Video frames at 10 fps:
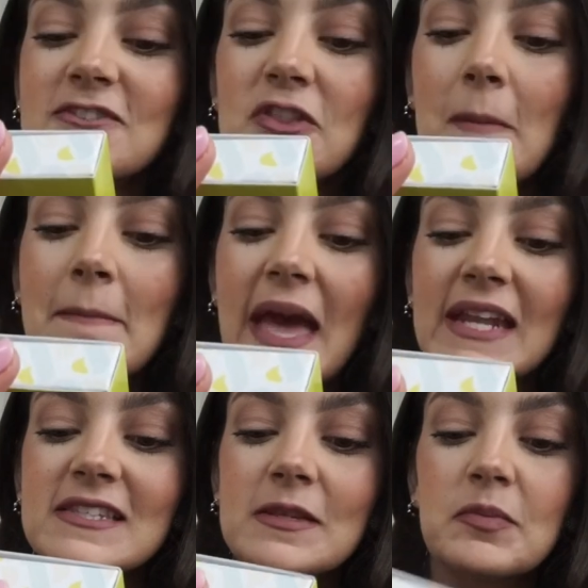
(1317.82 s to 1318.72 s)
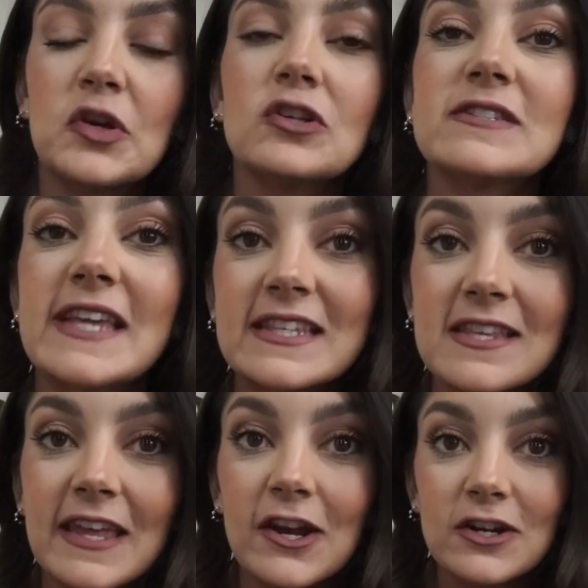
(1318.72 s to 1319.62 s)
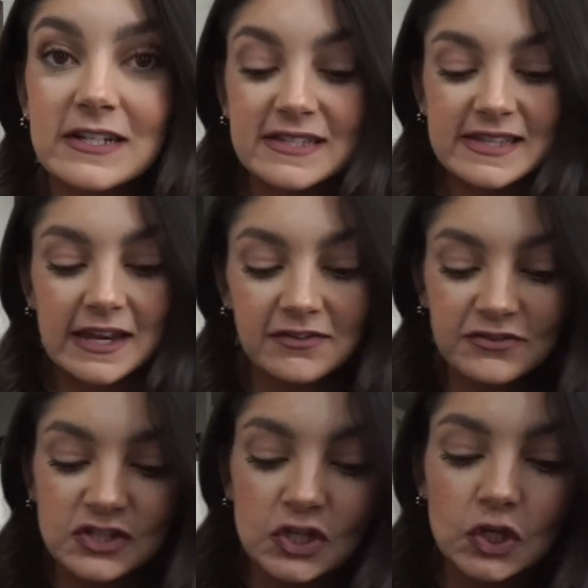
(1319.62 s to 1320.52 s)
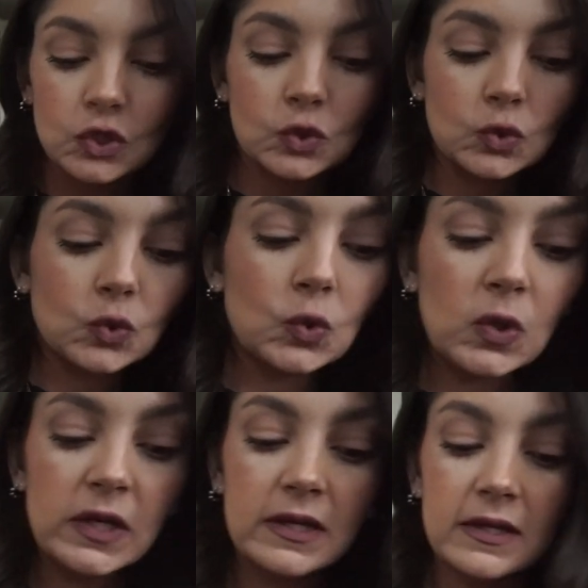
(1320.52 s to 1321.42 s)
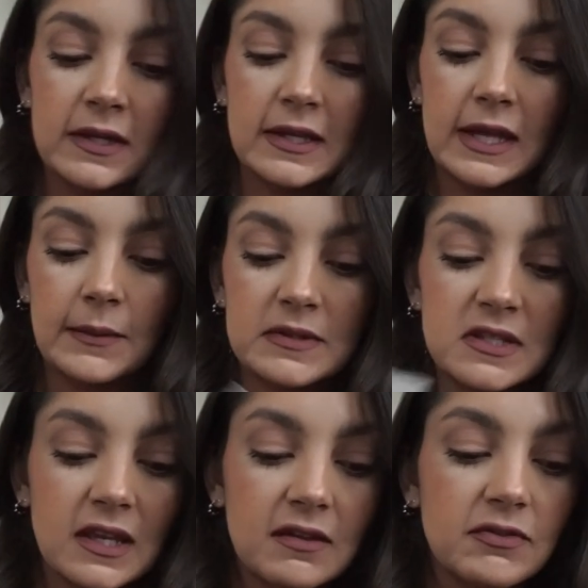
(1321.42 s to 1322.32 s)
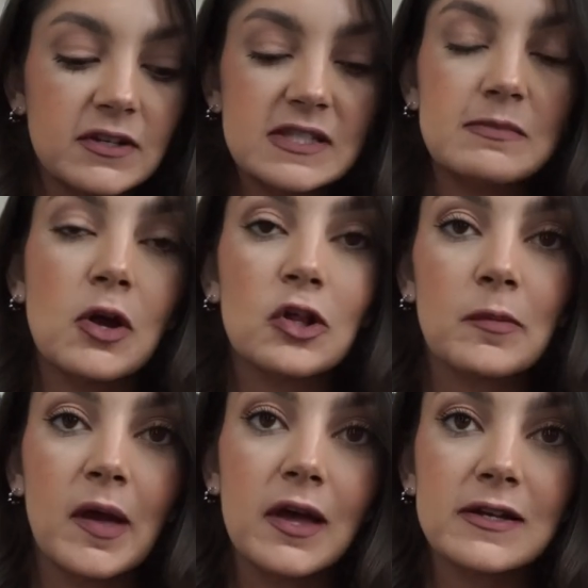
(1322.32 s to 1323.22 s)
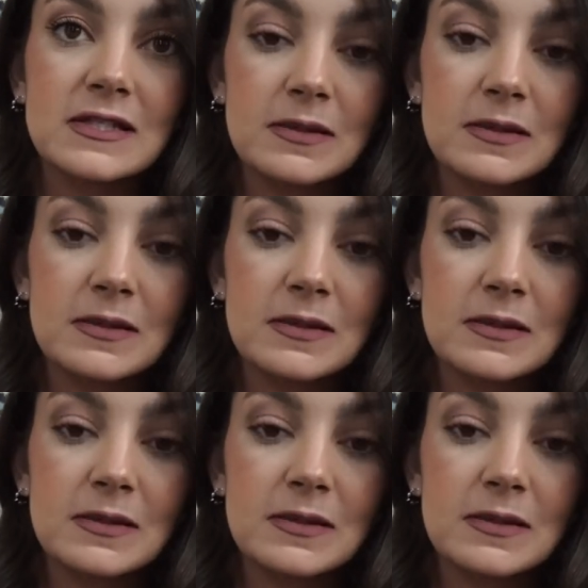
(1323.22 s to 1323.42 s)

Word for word: These are the Madison pearl sets, and they are a set of two. I was looking for a smaller box,